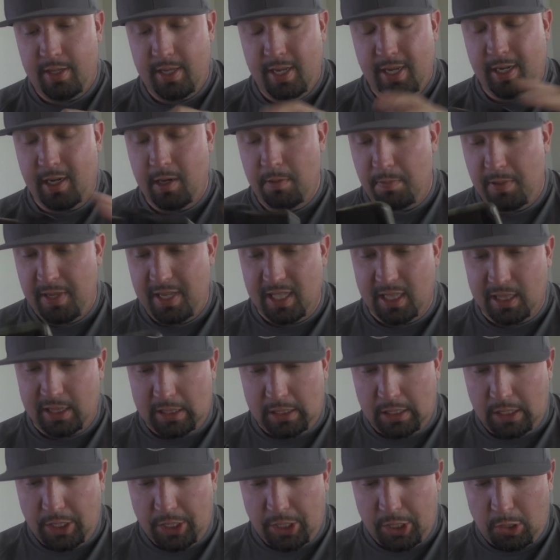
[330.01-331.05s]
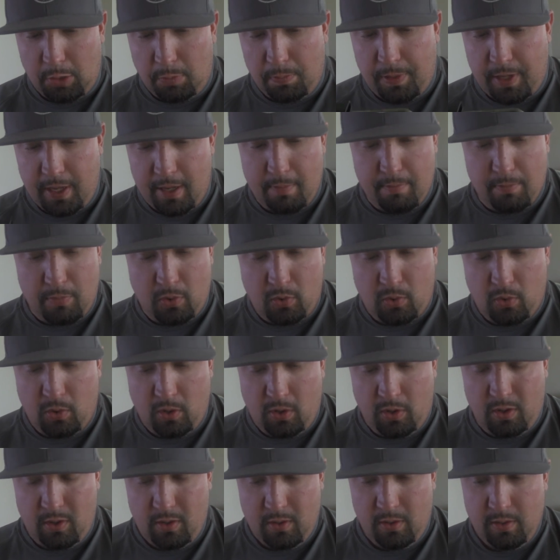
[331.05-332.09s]
It could be a little bit
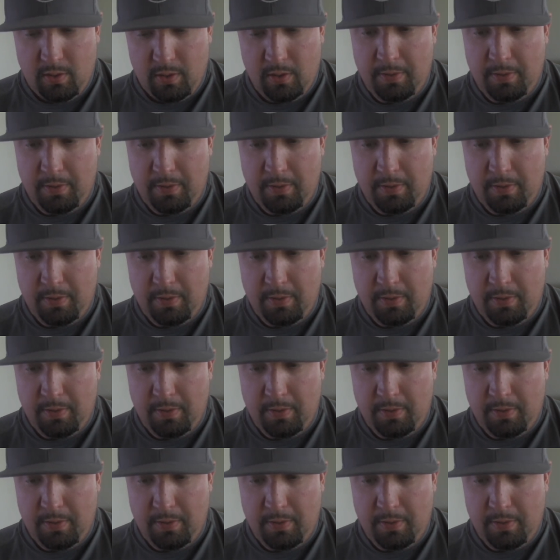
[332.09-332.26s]
more